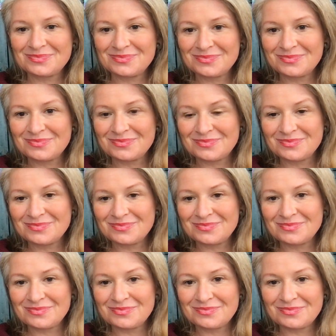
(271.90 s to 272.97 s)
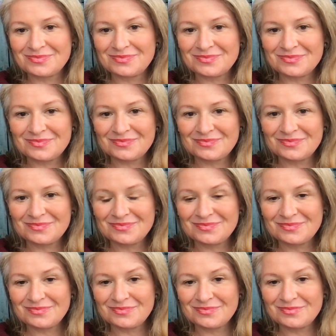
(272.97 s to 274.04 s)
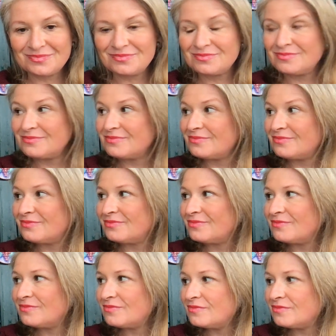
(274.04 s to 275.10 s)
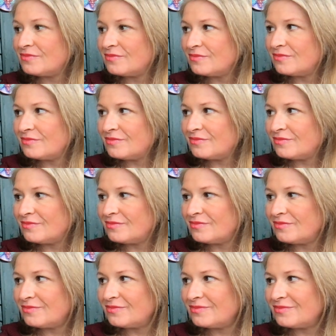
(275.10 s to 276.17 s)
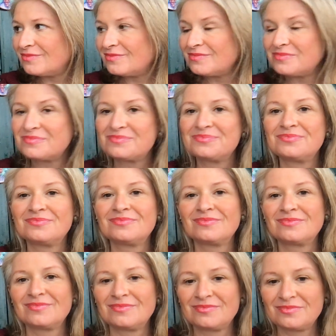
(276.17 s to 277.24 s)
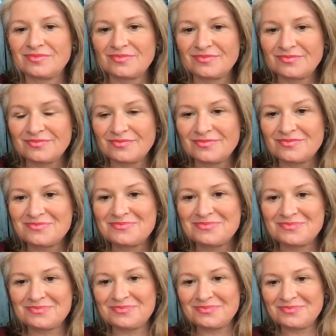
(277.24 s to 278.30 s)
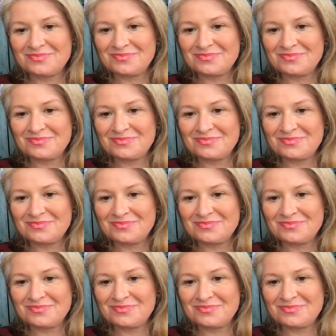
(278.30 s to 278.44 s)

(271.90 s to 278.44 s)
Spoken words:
[no speech]